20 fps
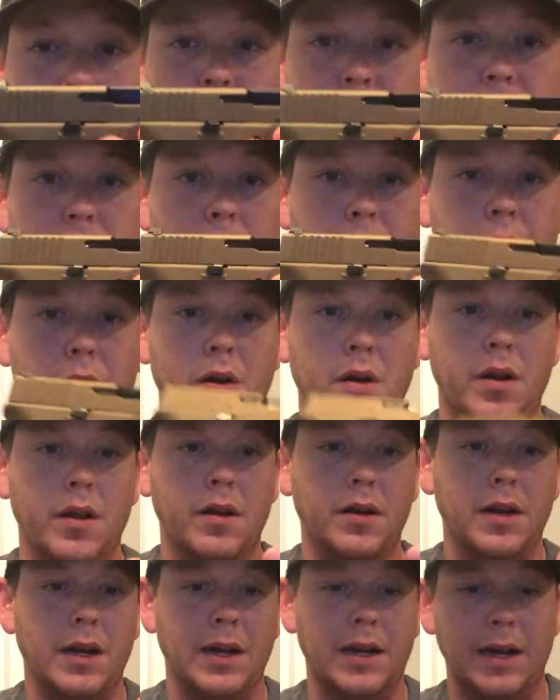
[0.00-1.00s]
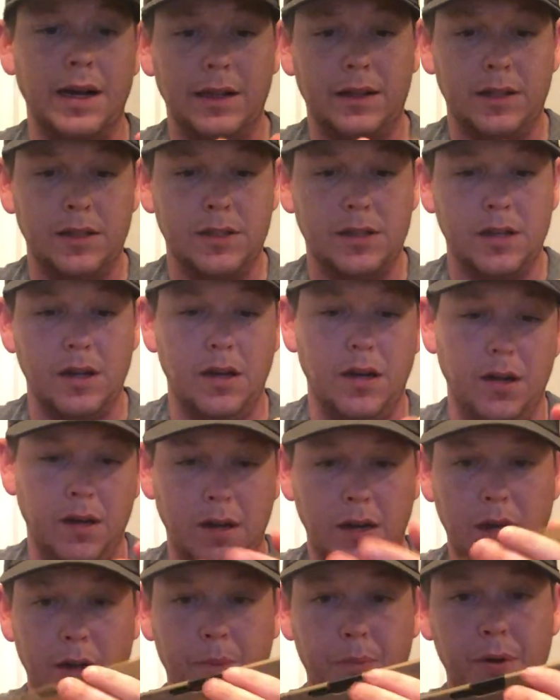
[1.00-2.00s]
I'd jump on it. I got this
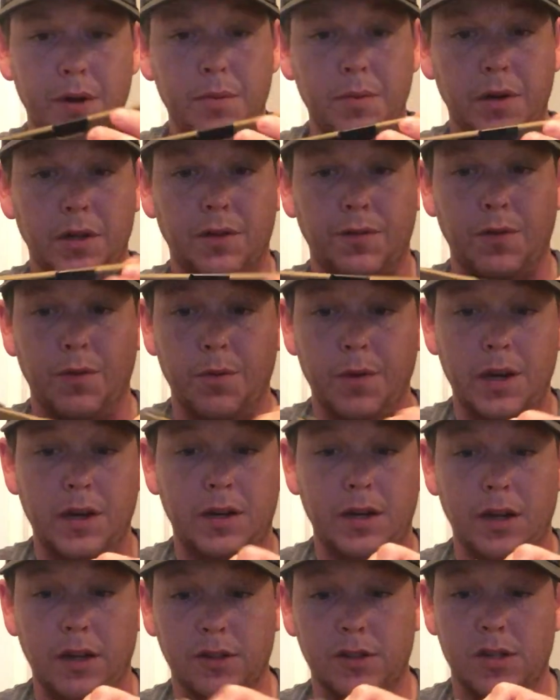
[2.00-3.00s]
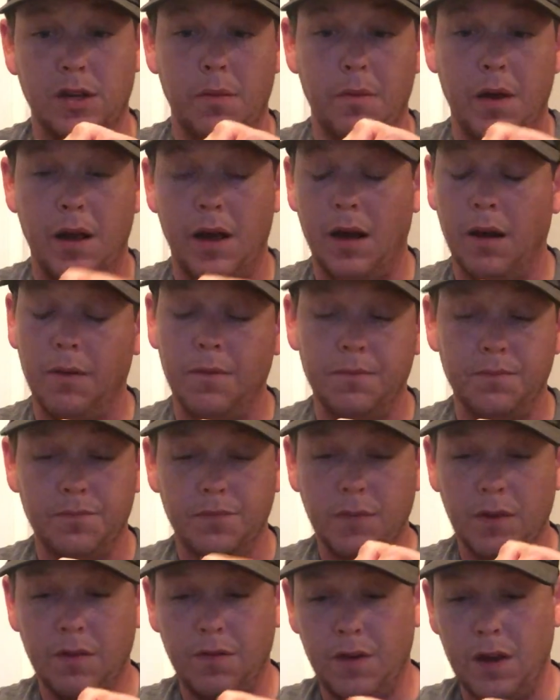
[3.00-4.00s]
gun pretty much for retail somehow.
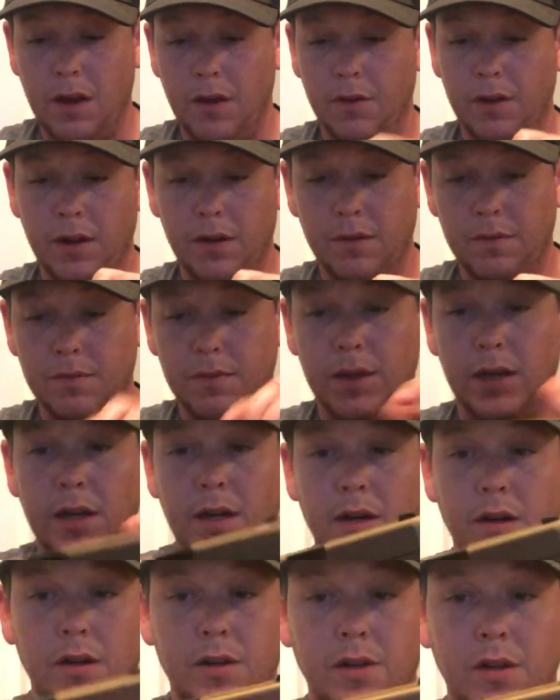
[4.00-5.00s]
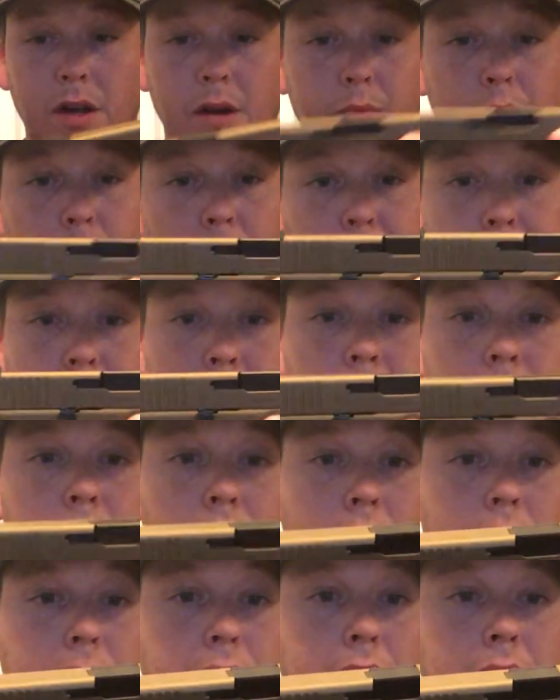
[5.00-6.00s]
Found it on Gunbroker
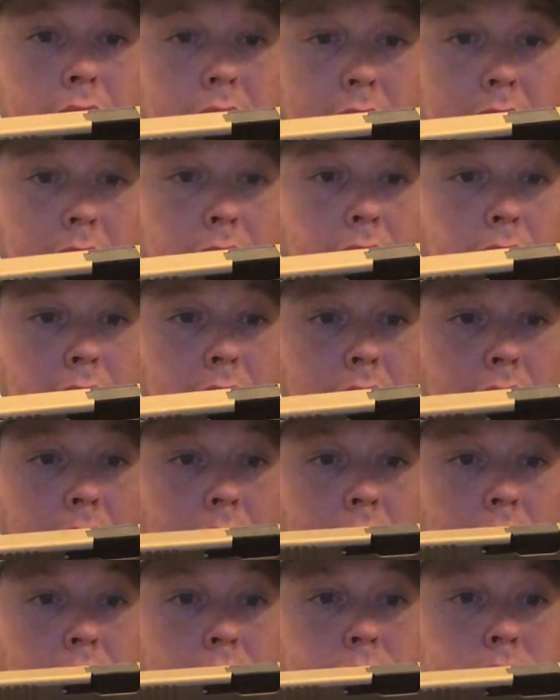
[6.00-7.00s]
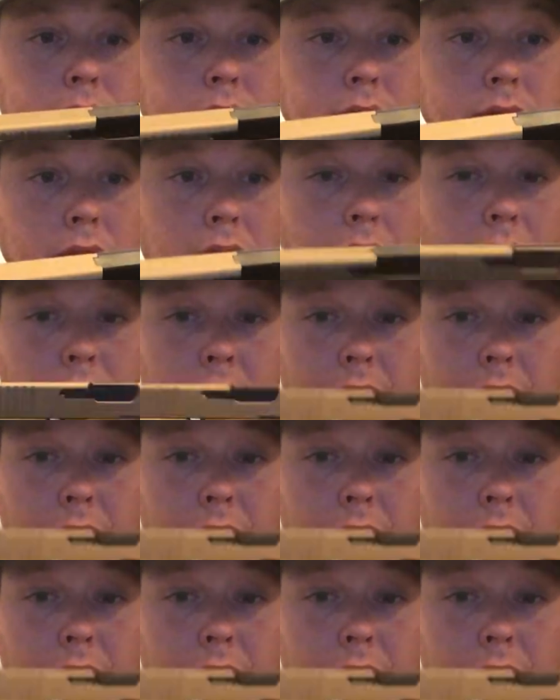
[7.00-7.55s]
and got